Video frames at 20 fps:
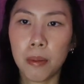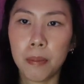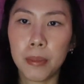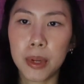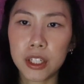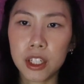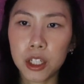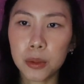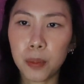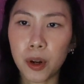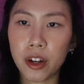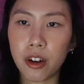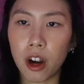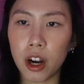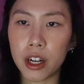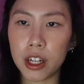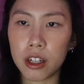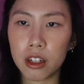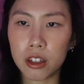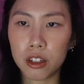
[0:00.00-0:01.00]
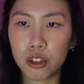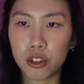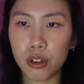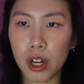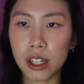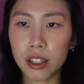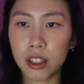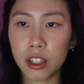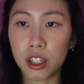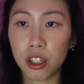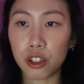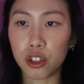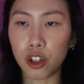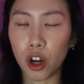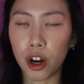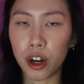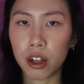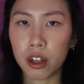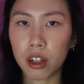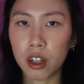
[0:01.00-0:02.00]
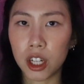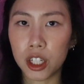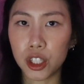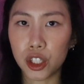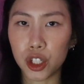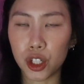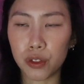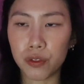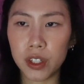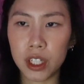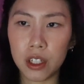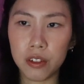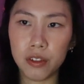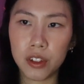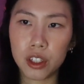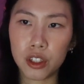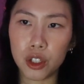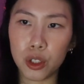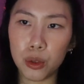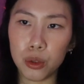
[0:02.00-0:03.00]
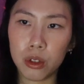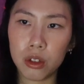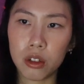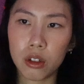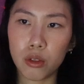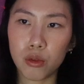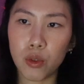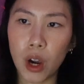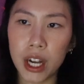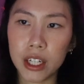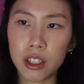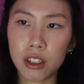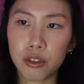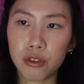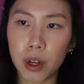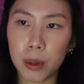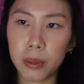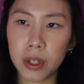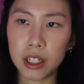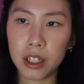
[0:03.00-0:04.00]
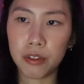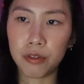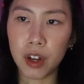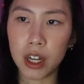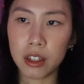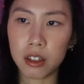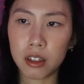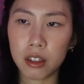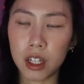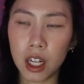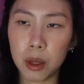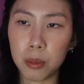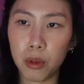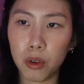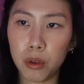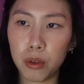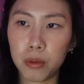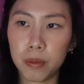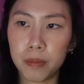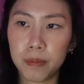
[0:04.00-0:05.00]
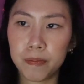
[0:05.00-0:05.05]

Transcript: Mrs. Bernardi, dressed in a dark conservative suit, rises from the defense table.